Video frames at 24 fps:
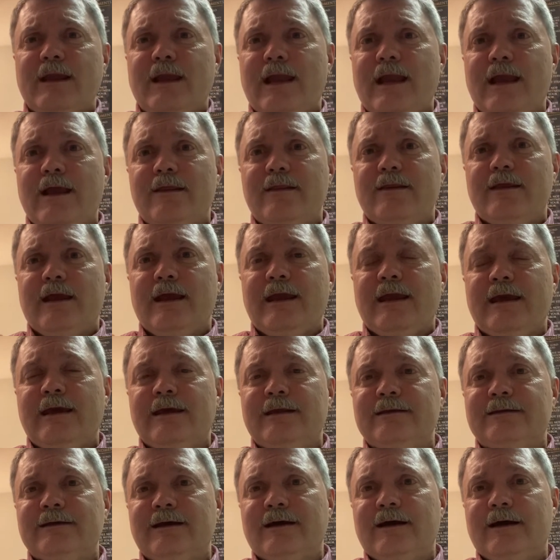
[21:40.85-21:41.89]
And
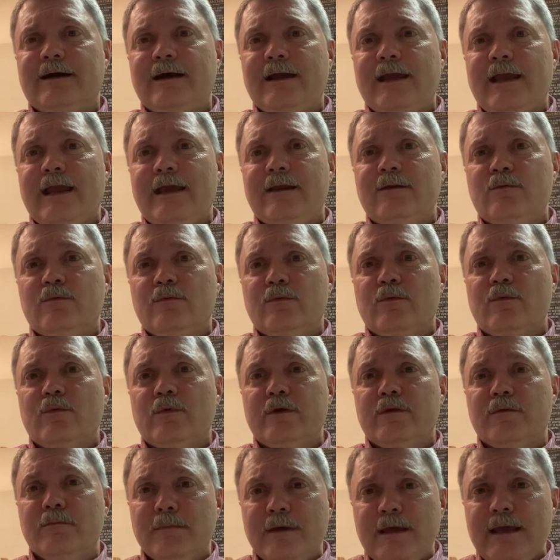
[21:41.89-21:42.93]

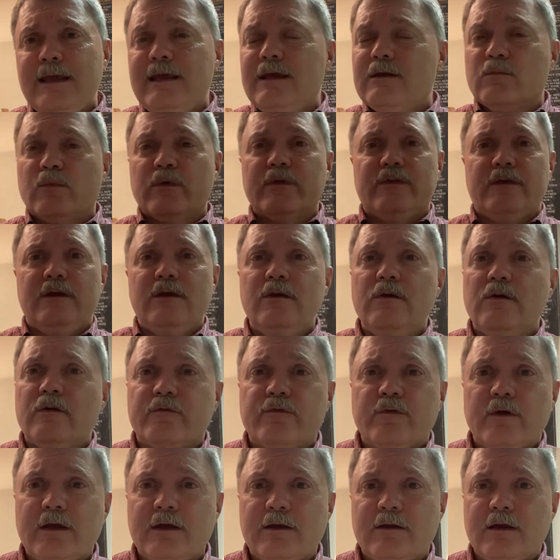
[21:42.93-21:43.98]
with me and with you,
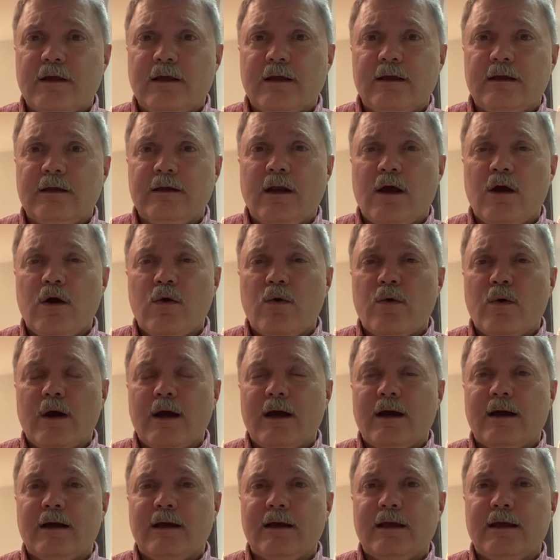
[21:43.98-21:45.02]

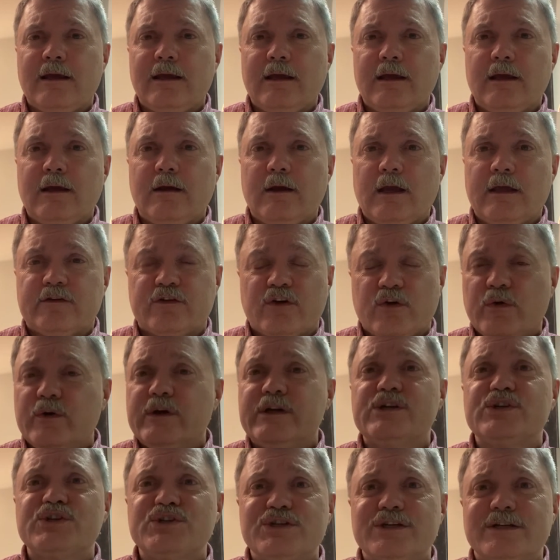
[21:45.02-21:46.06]
if as
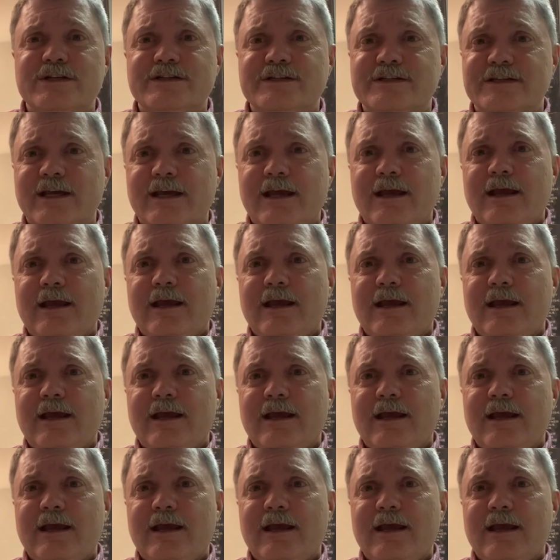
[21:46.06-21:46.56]
Christians,